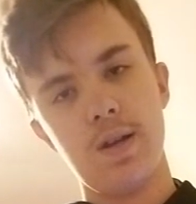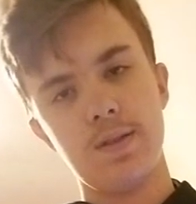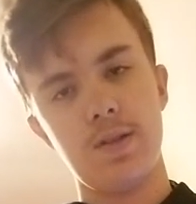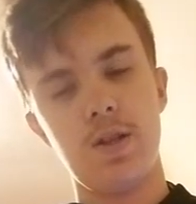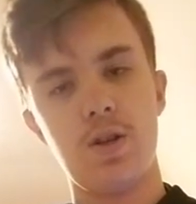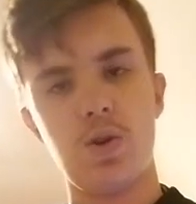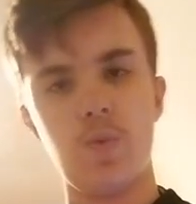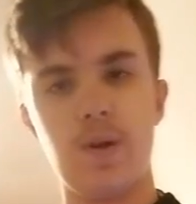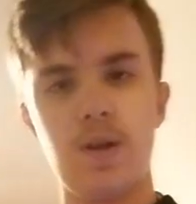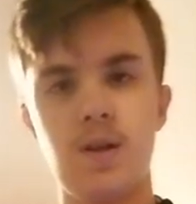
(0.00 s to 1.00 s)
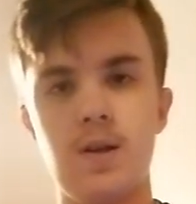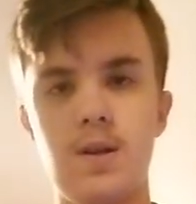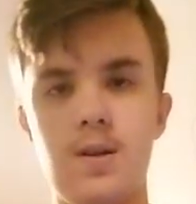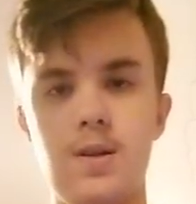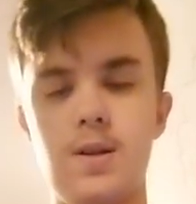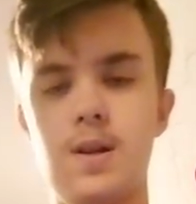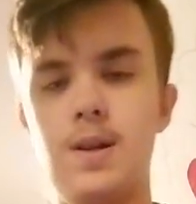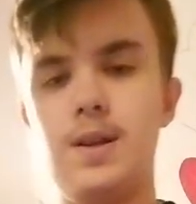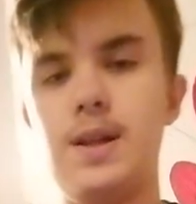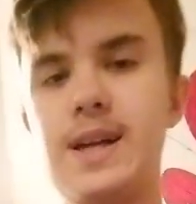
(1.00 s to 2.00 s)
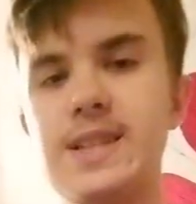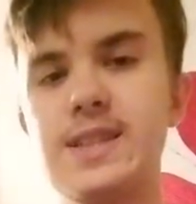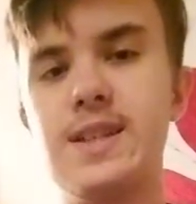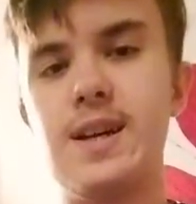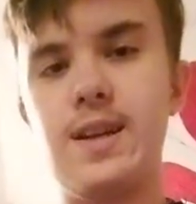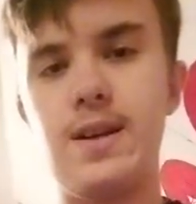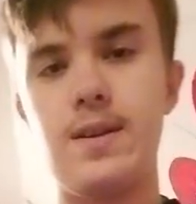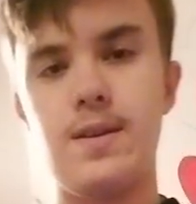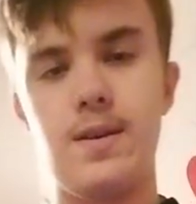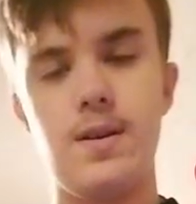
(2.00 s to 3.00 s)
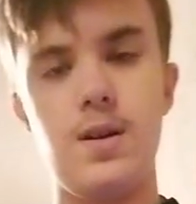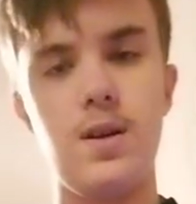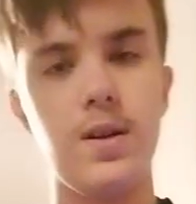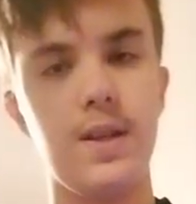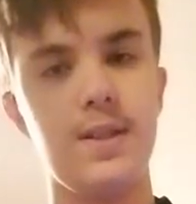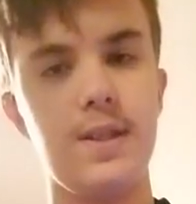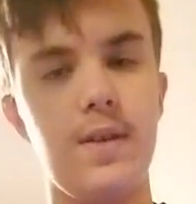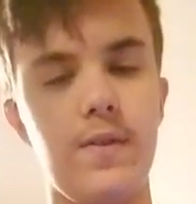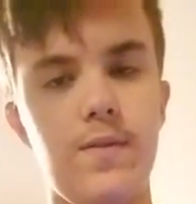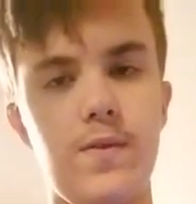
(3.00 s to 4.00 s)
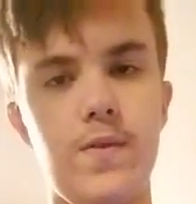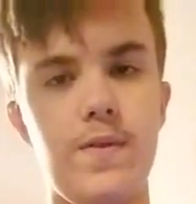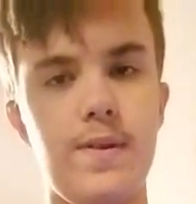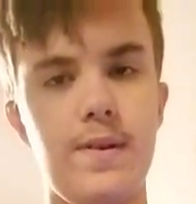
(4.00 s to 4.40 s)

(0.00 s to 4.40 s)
So, last night on August 7th,